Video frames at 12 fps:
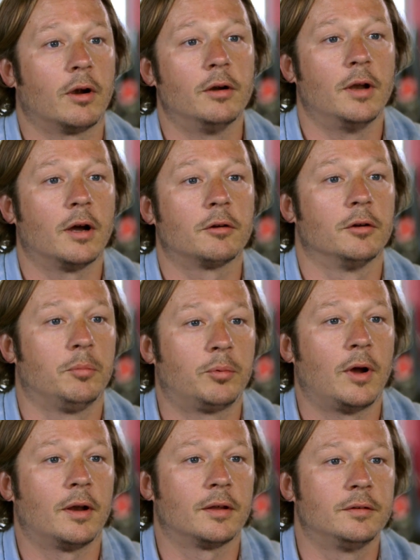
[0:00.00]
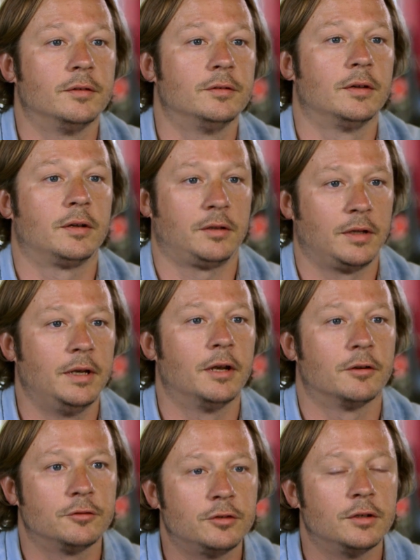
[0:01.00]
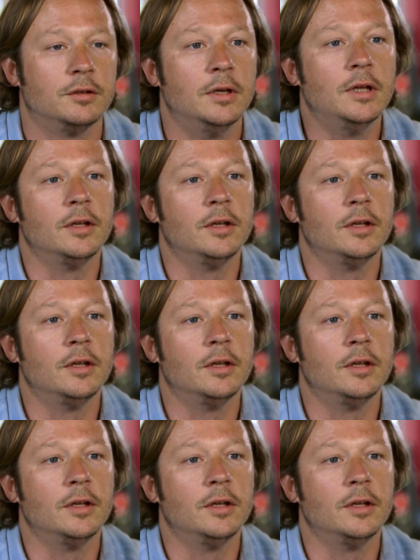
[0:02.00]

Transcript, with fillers: Our inaugural product is a clean energy